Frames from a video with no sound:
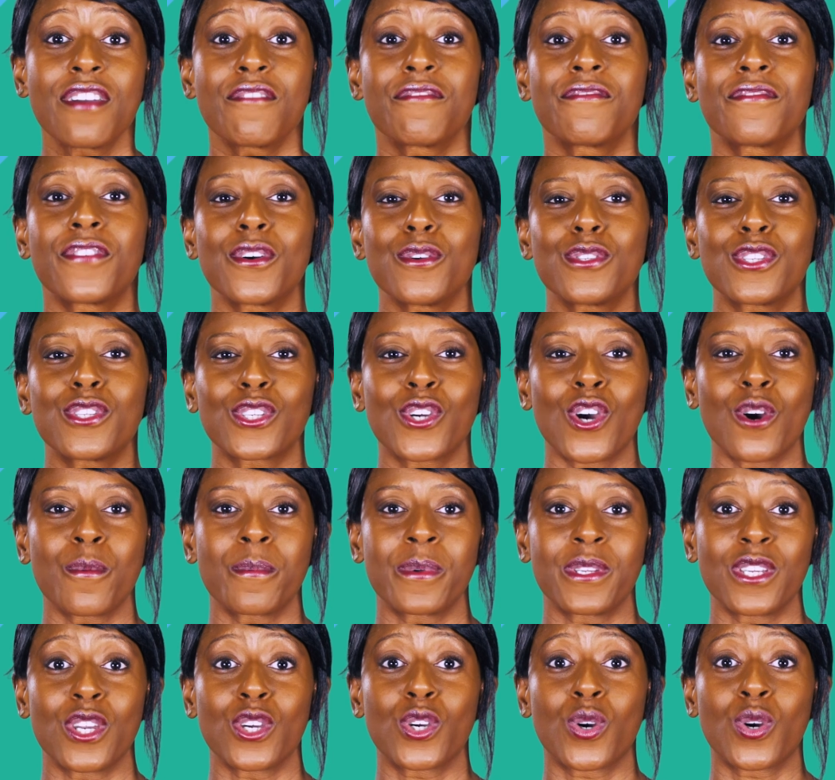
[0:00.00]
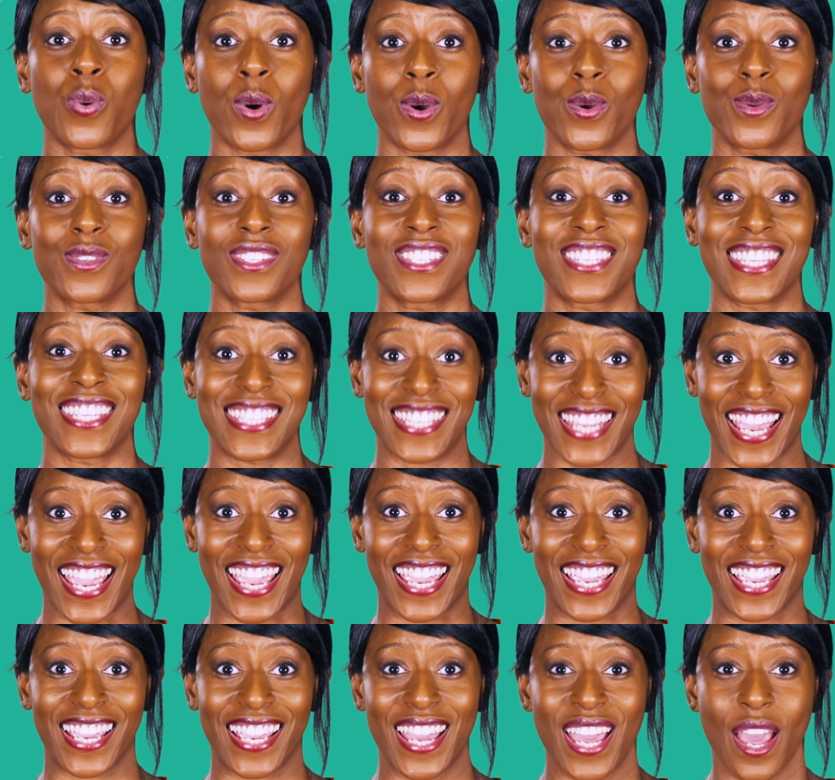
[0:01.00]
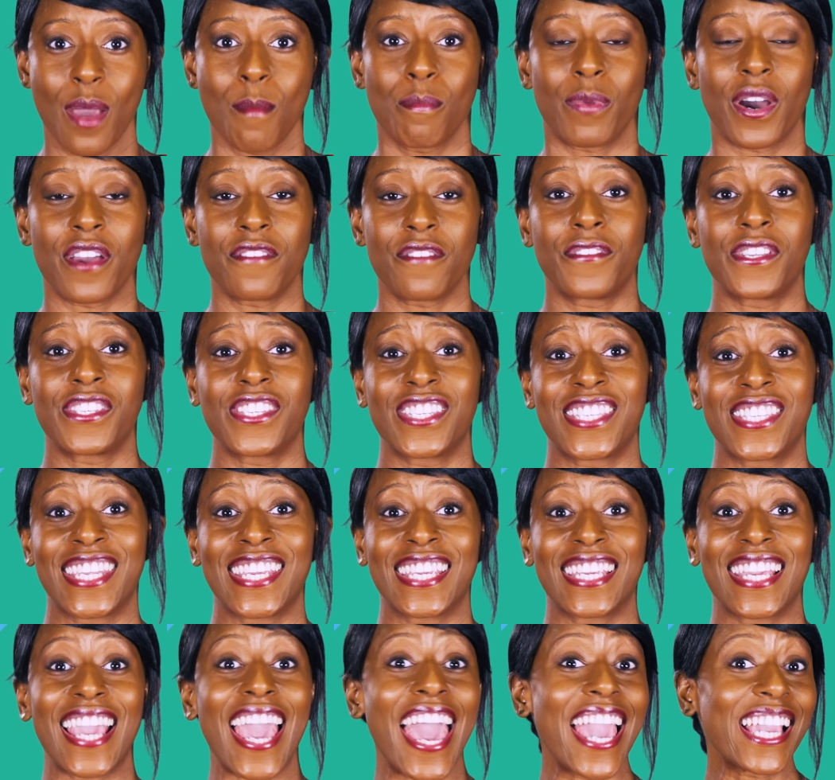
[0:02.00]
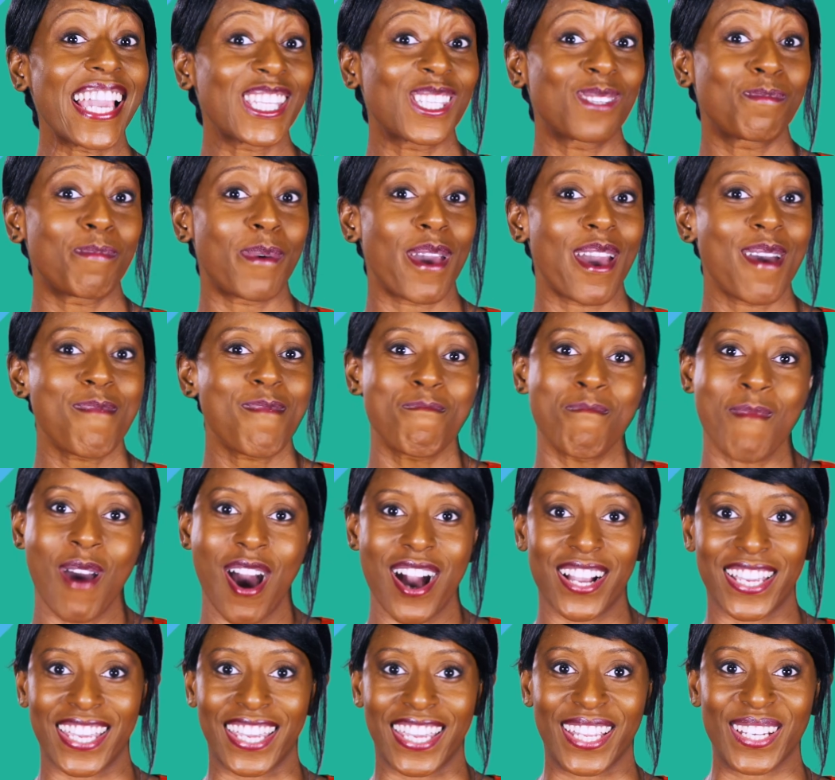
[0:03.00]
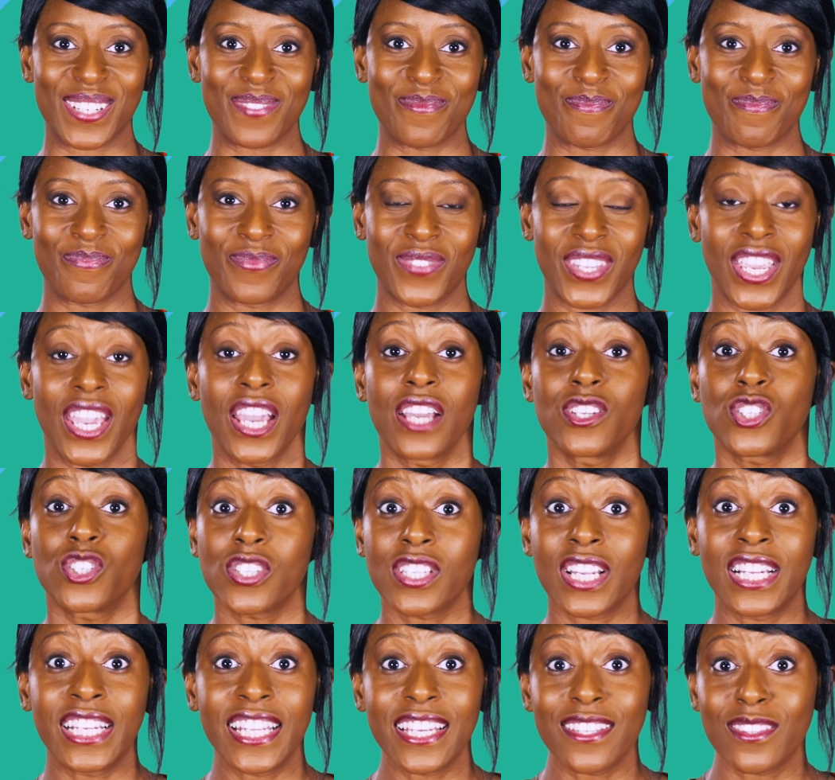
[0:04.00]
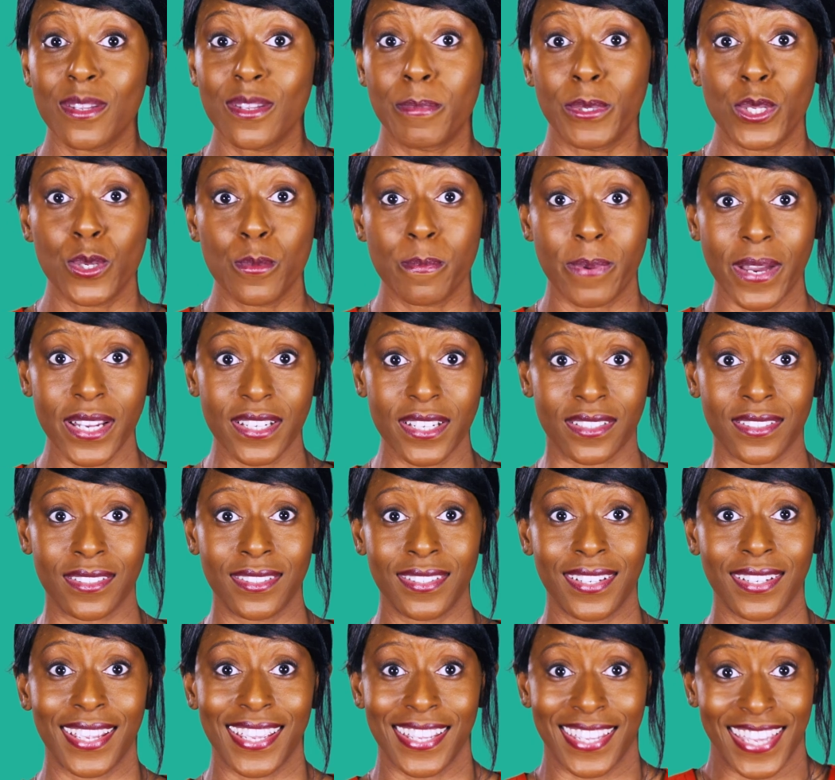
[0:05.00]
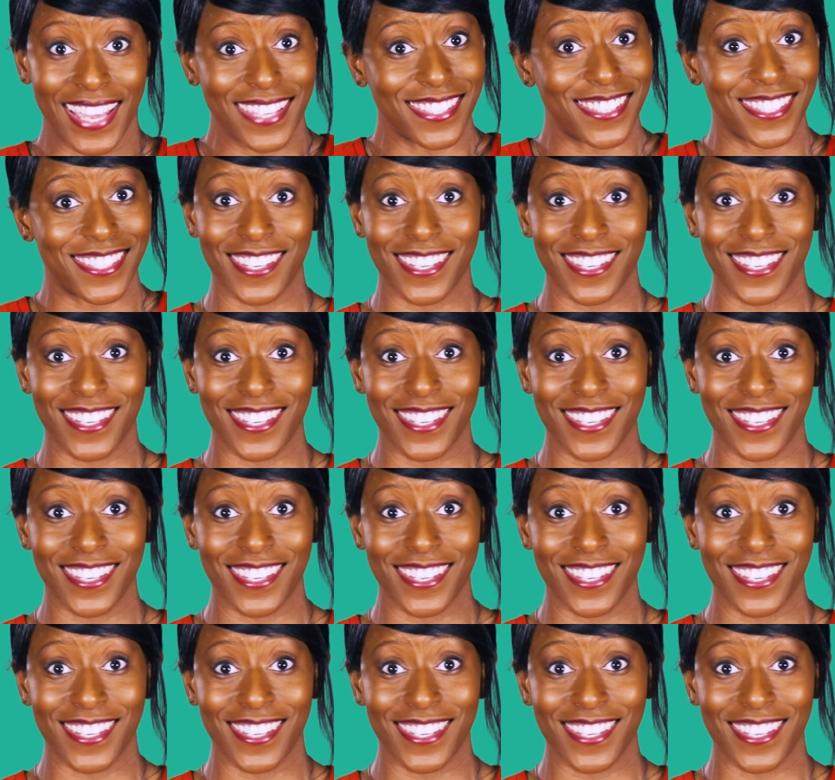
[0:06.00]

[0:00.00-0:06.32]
photocopier quote today by visiting Expert Market. Just click the blue button and get